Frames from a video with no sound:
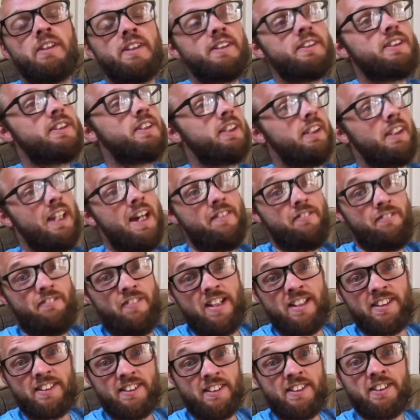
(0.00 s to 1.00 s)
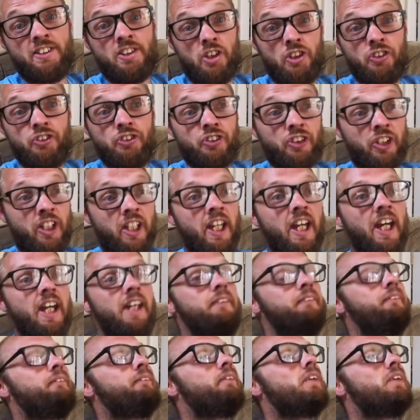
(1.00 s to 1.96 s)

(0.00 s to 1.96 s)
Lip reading: into that fastest 100k.